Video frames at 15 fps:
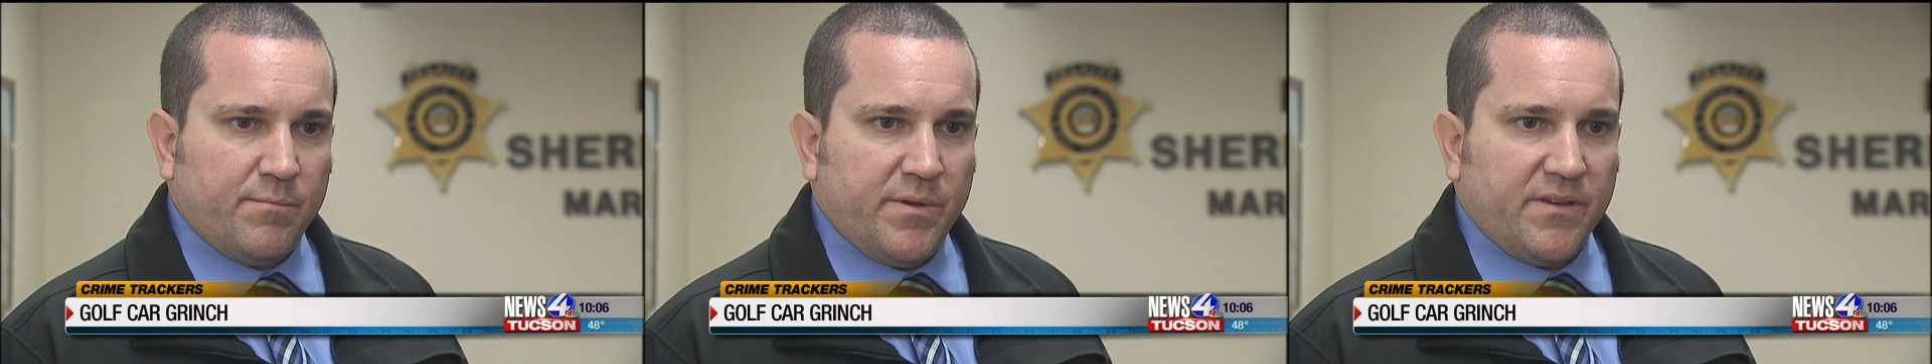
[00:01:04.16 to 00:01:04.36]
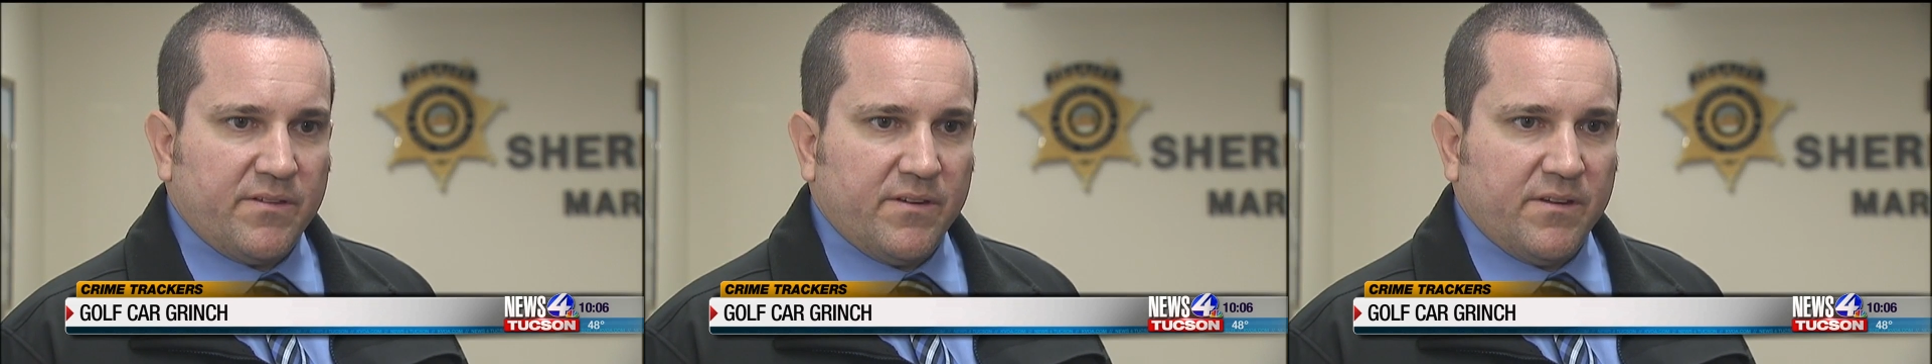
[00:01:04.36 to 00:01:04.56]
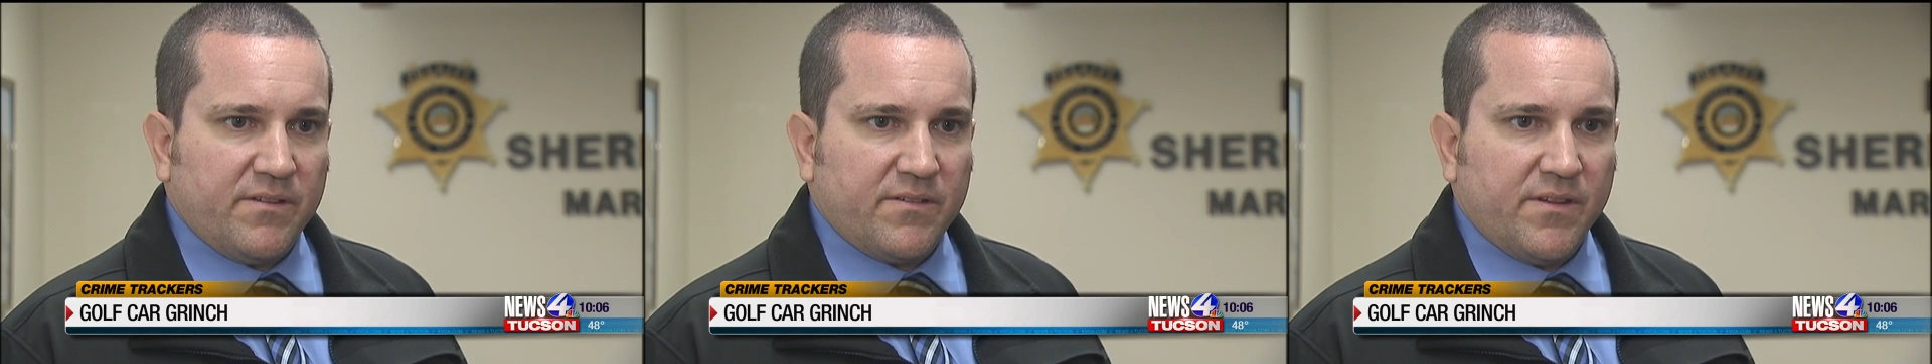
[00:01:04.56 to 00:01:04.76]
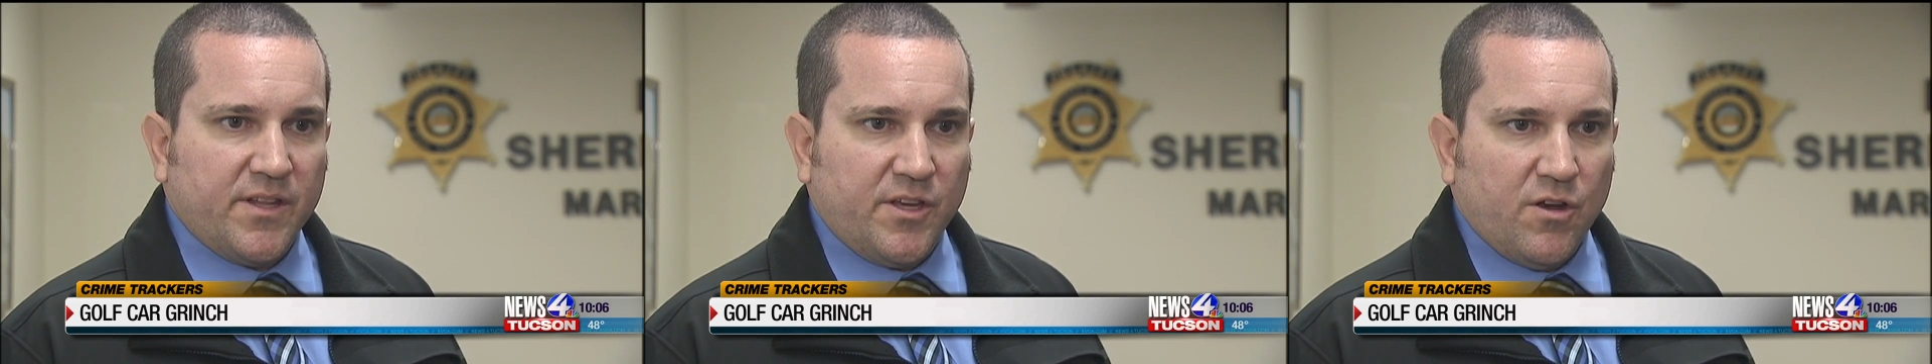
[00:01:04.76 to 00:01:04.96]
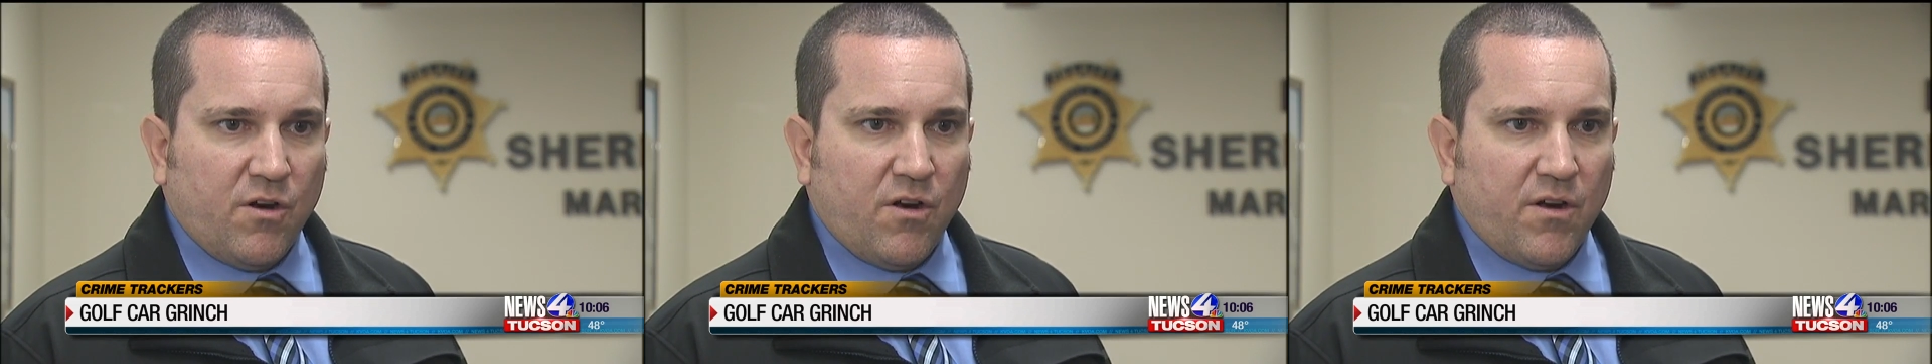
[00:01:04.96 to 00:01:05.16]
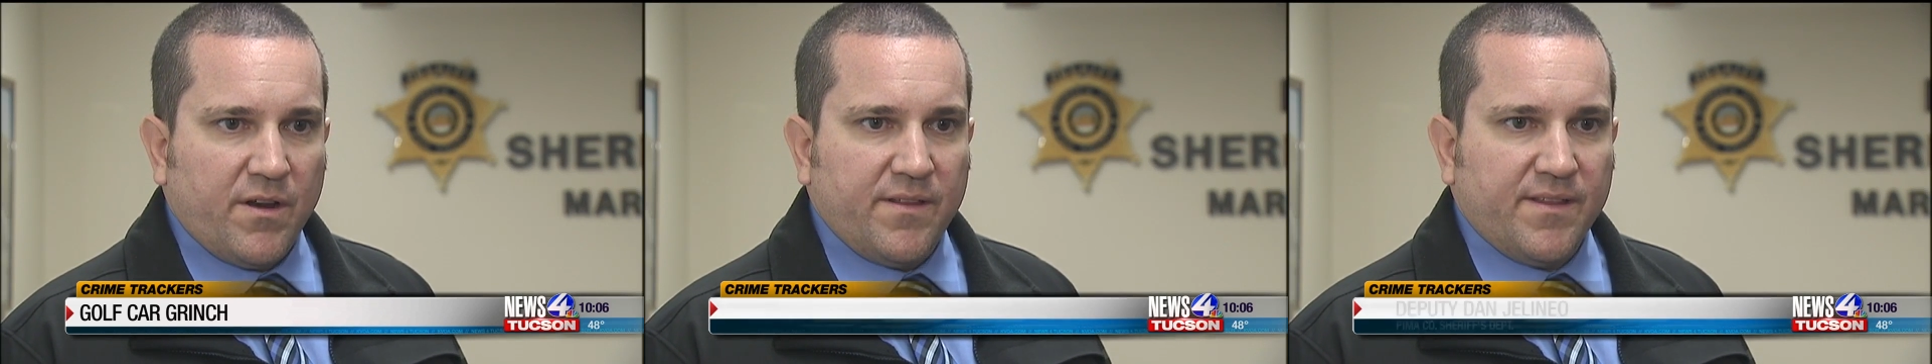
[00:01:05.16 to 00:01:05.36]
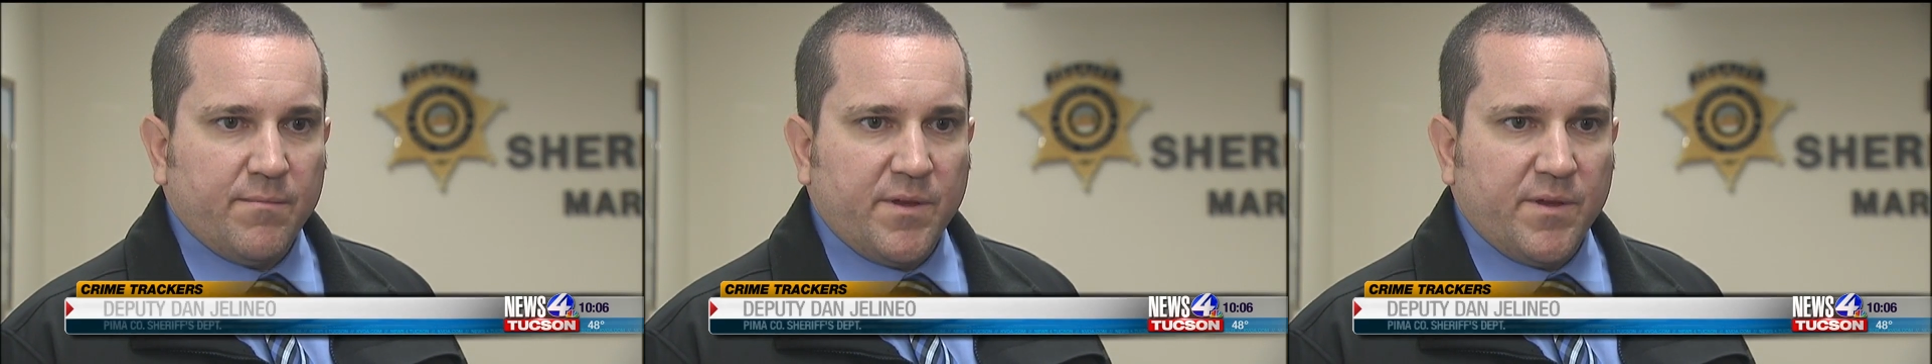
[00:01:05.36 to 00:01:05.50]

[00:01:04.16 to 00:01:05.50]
the business and the yard.